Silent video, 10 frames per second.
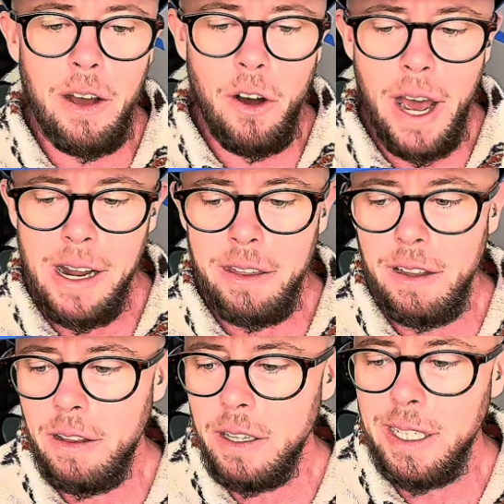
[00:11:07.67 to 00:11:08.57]
or anything
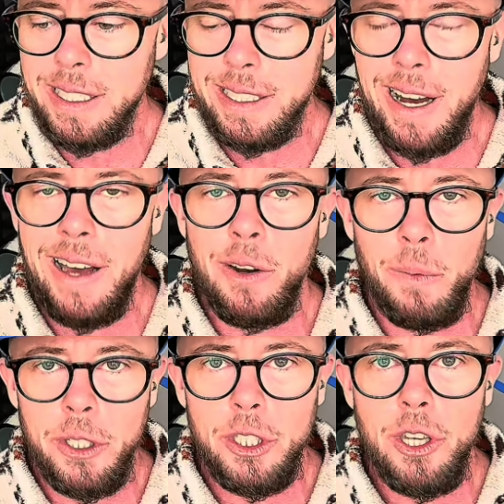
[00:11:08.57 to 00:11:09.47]
that you're starting up
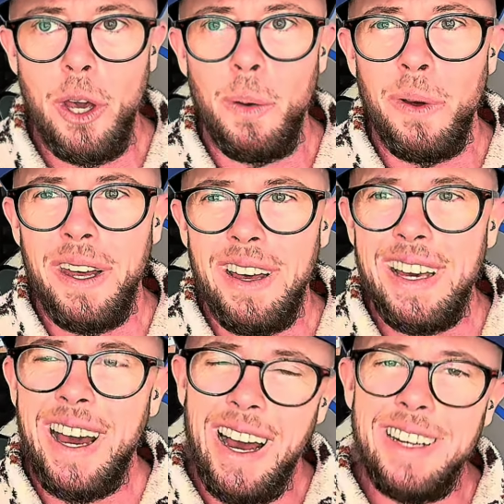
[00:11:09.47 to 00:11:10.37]
that's new
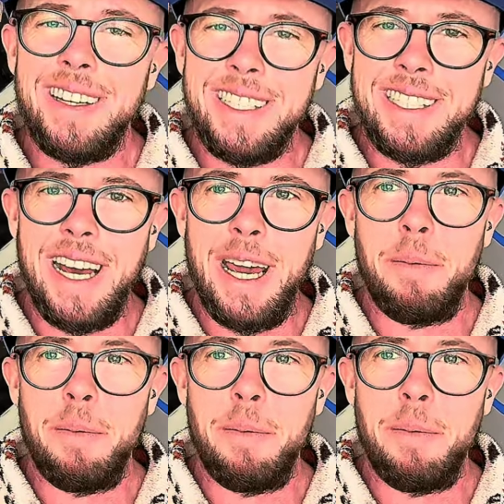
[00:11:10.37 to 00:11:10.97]
kind of the same.